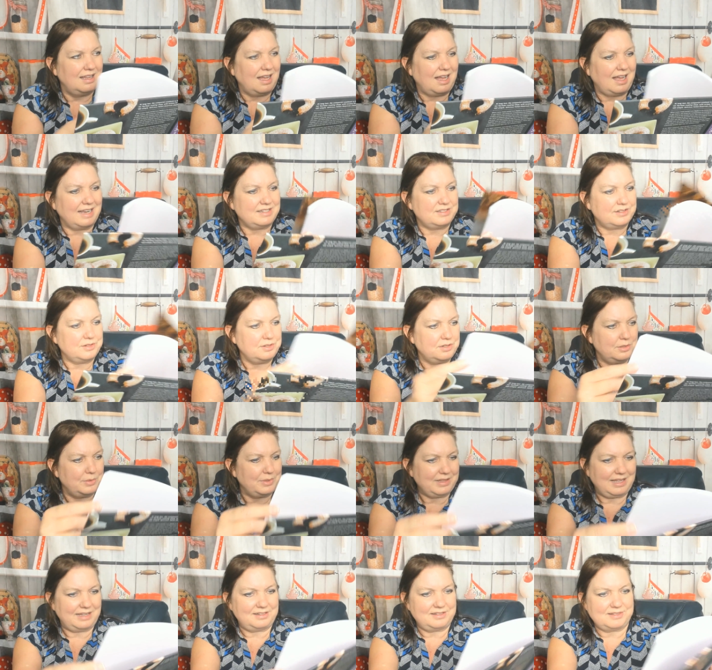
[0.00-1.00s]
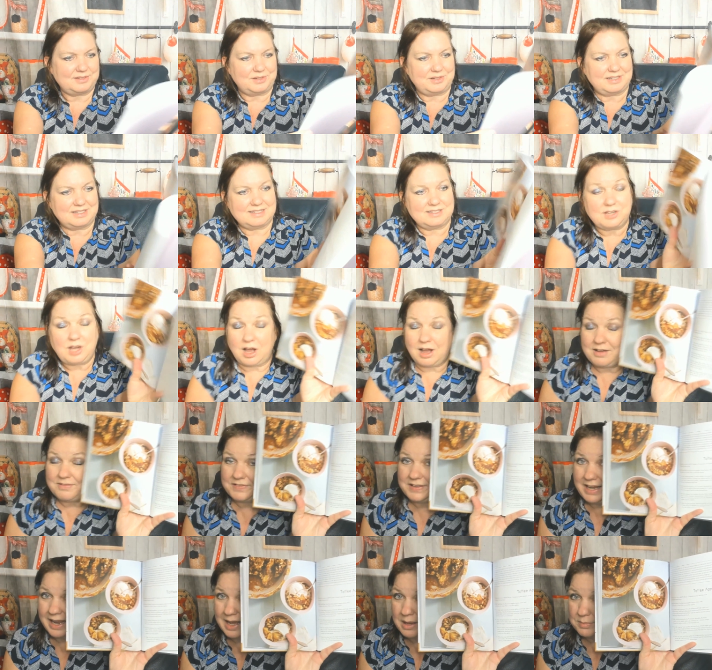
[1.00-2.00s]
I don't know what that dessert is.
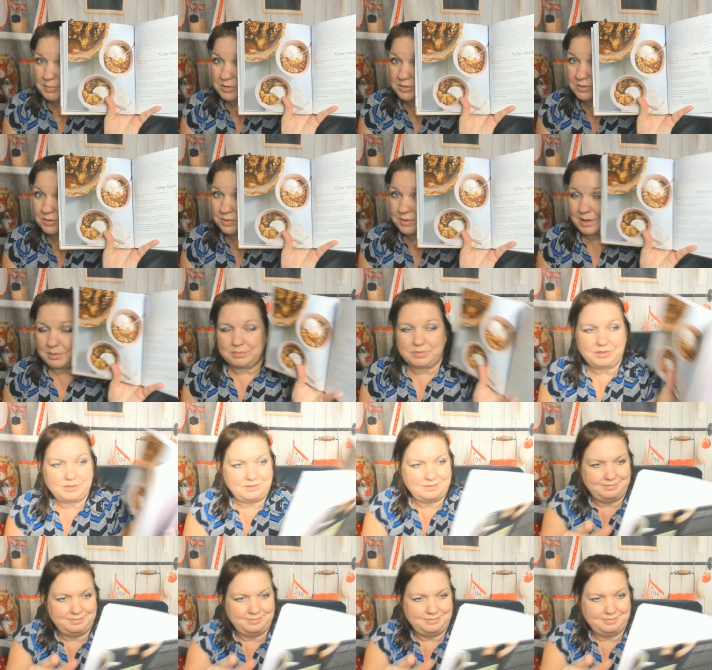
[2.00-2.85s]
Toffee apple crumble.